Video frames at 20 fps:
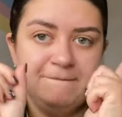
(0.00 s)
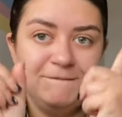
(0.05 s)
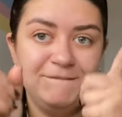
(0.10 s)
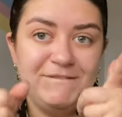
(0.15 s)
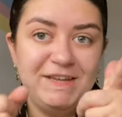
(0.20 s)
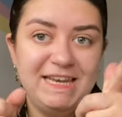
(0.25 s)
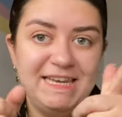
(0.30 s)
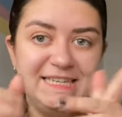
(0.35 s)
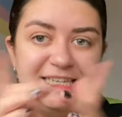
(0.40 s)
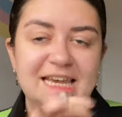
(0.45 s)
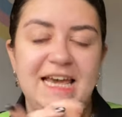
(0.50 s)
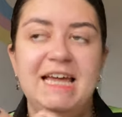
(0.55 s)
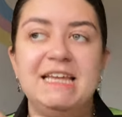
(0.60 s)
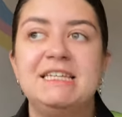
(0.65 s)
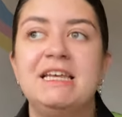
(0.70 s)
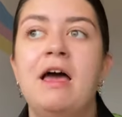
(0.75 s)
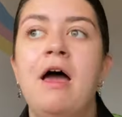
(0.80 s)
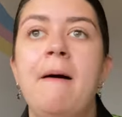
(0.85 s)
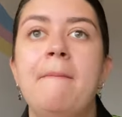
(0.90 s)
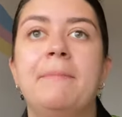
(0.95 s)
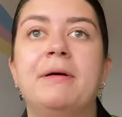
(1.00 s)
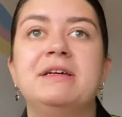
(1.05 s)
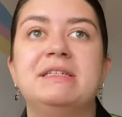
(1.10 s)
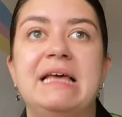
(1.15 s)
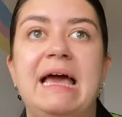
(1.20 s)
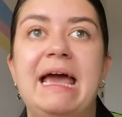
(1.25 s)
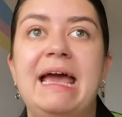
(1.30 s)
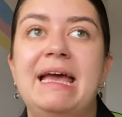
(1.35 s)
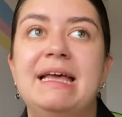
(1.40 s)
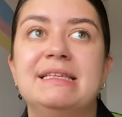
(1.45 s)
Vinted, because
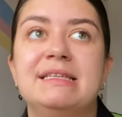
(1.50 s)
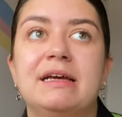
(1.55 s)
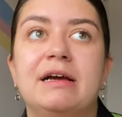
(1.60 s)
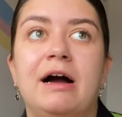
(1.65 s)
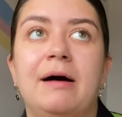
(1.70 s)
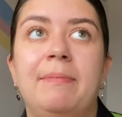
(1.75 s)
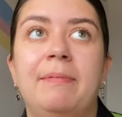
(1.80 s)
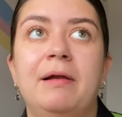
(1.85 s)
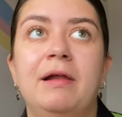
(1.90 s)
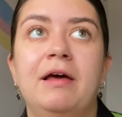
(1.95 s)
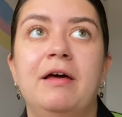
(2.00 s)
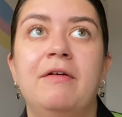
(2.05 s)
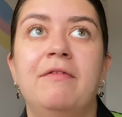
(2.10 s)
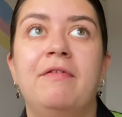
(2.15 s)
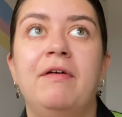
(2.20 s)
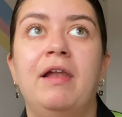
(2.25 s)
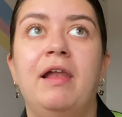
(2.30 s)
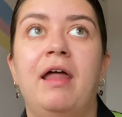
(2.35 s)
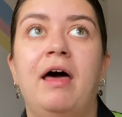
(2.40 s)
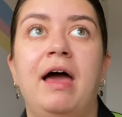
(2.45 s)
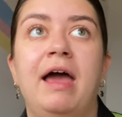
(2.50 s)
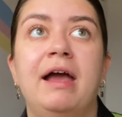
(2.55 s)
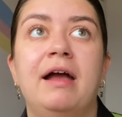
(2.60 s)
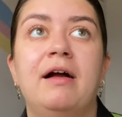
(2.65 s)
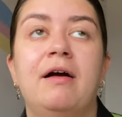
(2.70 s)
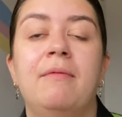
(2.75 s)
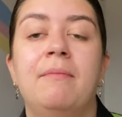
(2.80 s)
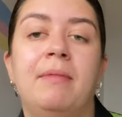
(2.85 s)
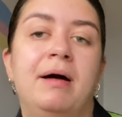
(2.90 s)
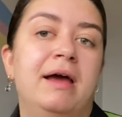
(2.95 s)
there is a couple of
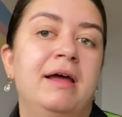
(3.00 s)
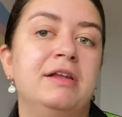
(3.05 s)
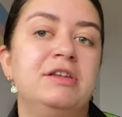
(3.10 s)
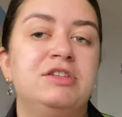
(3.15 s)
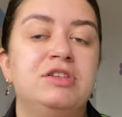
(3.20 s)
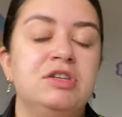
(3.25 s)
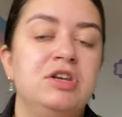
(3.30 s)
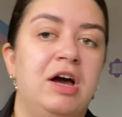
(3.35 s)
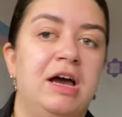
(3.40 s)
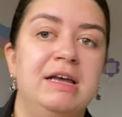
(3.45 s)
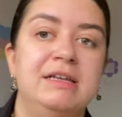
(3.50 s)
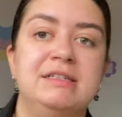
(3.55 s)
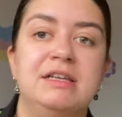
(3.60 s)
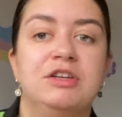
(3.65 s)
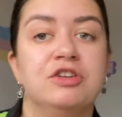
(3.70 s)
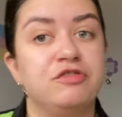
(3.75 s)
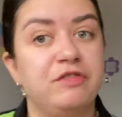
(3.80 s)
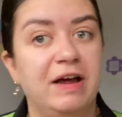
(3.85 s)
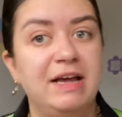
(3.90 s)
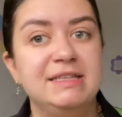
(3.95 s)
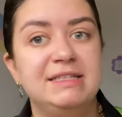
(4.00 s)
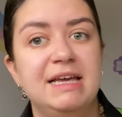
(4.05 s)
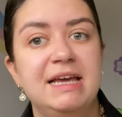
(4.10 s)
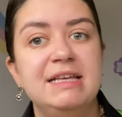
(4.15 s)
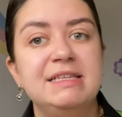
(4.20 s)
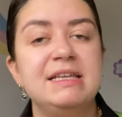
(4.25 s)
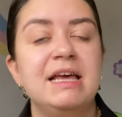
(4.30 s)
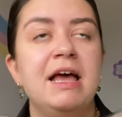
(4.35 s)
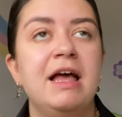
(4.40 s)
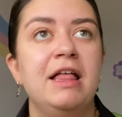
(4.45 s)
like my nicer
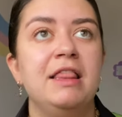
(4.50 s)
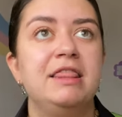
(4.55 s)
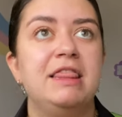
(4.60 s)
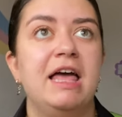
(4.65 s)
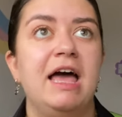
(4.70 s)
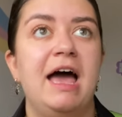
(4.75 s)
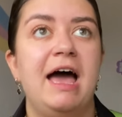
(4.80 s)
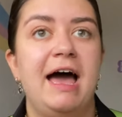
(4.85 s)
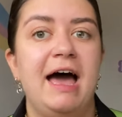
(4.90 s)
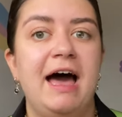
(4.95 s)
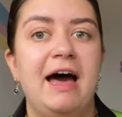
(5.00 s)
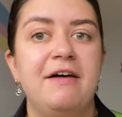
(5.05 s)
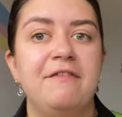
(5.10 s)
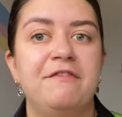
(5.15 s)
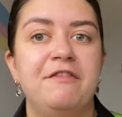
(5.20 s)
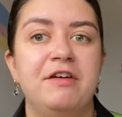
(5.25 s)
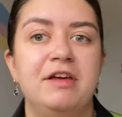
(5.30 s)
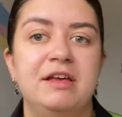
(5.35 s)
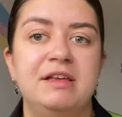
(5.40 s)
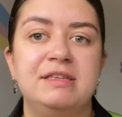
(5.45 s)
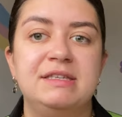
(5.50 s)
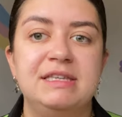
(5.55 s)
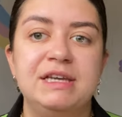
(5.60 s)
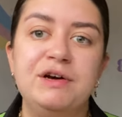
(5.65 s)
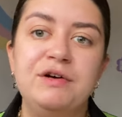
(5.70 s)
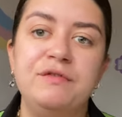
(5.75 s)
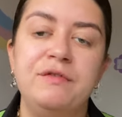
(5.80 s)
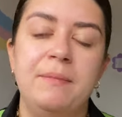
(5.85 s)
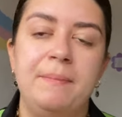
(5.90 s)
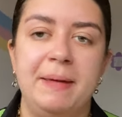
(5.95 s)
dresses that have a
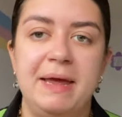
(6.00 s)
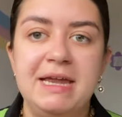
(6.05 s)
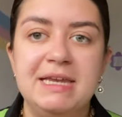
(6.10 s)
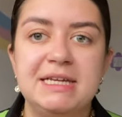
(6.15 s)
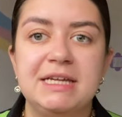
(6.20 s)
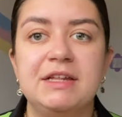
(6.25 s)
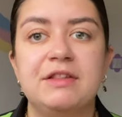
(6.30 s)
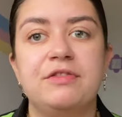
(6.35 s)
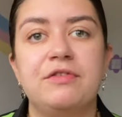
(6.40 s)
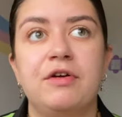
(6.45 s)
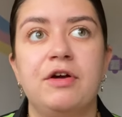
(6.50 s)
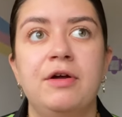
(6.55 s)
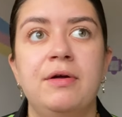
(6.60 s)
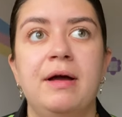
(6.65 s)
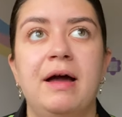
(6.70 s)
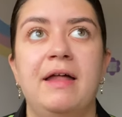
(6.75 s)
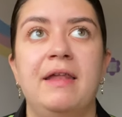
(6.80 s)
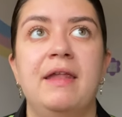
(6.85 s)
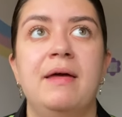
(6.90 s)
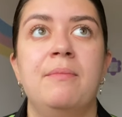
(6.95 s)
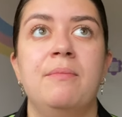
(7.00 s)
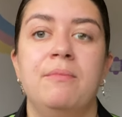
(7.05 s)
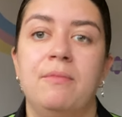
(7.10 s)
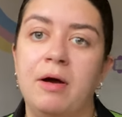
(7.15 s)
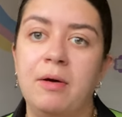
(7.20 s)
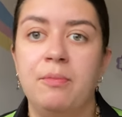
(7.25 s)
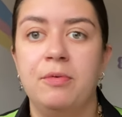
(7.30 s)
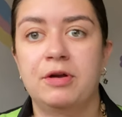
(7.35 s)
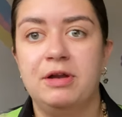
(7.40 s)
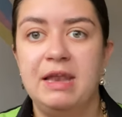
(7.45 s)
silver beading through, and then I
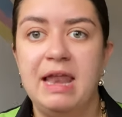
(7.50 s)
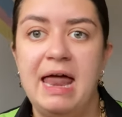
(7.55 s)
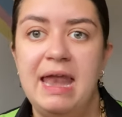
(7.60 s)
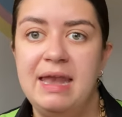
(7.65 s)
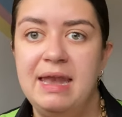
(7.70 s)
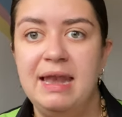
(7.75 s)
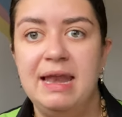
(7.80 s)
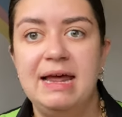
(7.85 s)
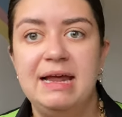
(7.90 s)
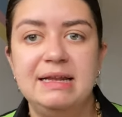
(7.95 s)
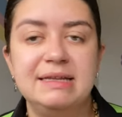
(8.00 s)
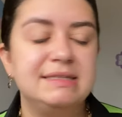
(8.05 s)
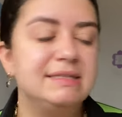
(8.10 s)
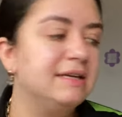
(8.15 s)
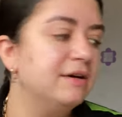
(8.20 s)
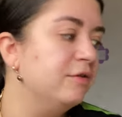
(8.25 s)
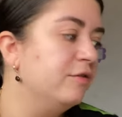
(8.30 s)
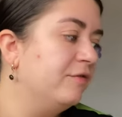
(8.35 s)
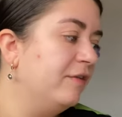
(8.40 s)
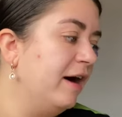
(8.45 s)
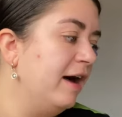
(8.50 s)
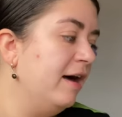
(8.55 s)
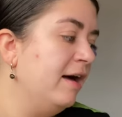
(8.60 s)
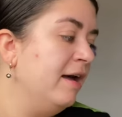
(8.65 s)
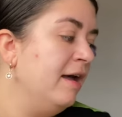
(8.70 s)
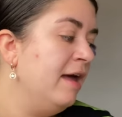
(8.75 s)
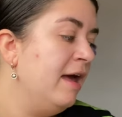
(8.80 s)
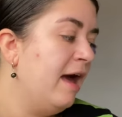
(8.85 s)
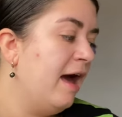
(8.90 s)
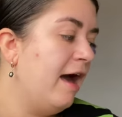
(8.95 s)
would then lean silver,
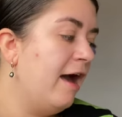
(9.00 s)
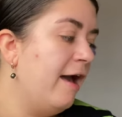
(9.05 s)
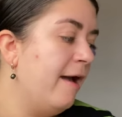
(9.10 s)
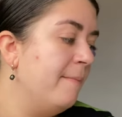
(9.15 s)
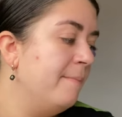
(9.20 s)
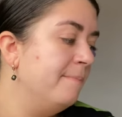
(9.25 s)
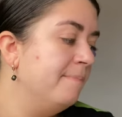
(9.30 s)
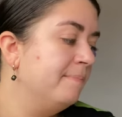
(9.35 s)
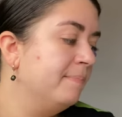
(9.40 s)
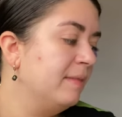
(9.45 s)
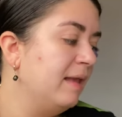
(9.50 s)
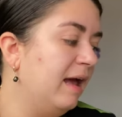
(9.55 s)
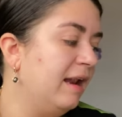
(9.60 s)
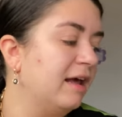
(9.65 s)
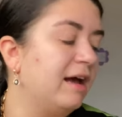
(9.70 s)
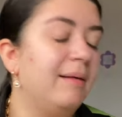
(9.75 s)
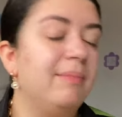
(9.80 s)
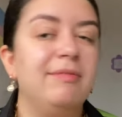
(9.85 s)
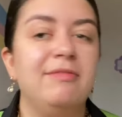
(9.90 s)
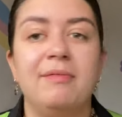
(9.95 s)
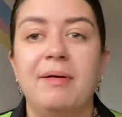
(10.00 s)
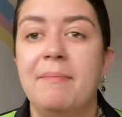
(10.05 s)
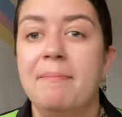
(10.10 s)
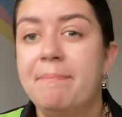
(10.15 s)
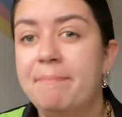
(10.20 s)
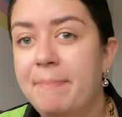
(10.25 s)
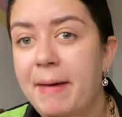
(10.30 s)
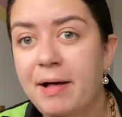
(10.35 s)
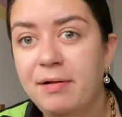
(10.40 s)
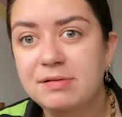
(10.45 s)
and a couple of my
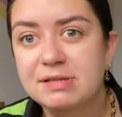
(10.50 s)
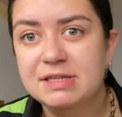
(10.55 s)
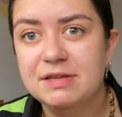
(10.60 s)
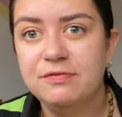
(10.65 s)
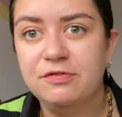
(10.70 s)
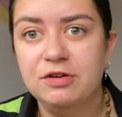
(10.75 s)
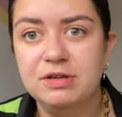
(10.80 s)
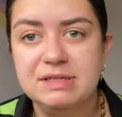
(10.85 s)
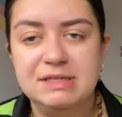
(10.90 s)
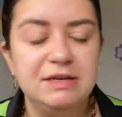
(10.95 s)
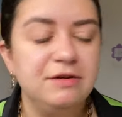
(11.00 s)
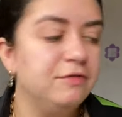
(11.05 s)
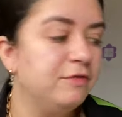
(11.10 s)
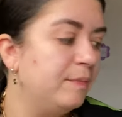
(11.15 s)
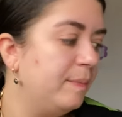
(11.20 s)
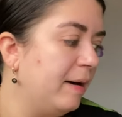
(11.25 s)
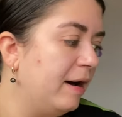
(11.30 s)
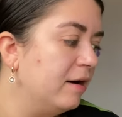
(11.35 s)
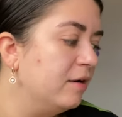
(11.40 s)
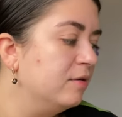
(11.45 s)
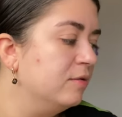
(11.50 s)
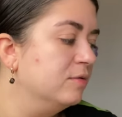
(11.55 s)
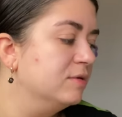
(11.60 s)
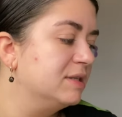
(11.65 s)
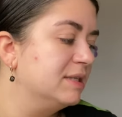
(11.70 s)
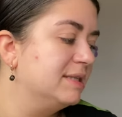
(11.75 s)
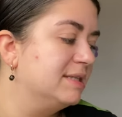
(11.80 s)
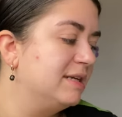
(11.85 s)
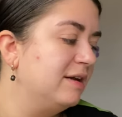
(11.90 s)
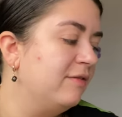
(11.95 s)
belts have got silver buckles
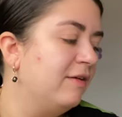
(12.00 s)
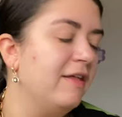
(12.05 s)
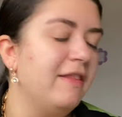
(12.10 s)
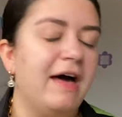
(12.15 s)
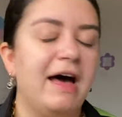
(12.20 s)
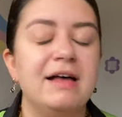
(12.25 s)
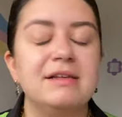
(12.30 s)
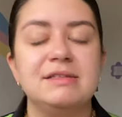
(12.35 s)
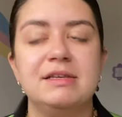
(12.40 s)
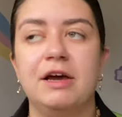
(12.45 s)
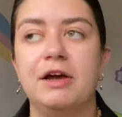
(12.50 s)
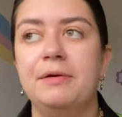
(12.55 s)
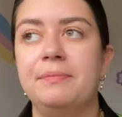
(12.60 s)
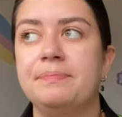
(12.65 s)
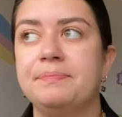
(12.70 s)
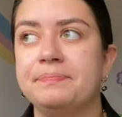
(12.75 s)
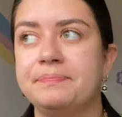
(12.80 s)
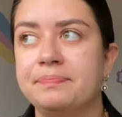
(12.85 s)
and stuff like that, so